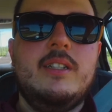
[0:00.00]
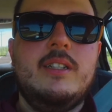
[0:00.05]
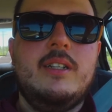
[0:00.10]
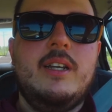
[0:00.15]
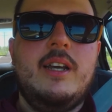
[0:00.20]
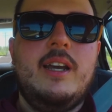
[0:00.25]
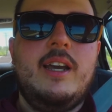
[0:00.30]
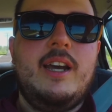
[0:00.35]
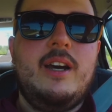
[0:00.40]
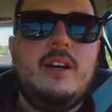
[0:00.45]

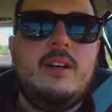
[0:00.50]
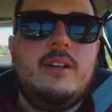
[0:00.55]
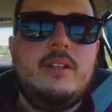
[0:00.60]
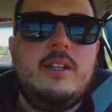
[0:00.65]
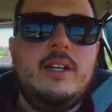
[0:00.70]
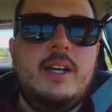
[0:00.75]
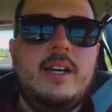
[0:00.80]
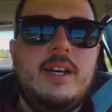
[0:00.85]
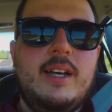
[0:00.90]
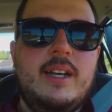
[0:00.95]

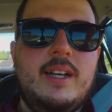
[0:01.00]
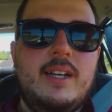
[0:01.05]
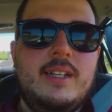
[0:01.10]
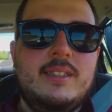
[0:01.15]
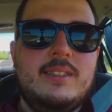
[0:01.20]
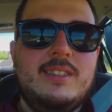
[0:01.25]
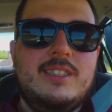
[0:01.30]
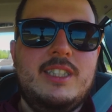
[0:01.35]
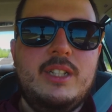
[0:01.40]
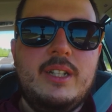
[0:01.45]
I'll
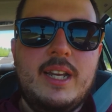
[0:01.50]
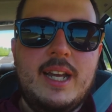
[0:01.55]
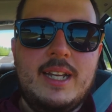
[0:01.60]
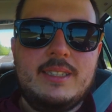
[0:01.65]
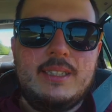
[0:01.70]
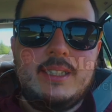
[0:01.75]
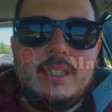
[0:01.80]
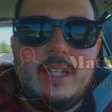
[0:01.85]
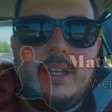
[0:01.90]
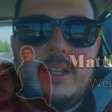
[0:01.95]
see you guys
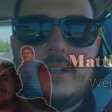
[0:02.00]
again.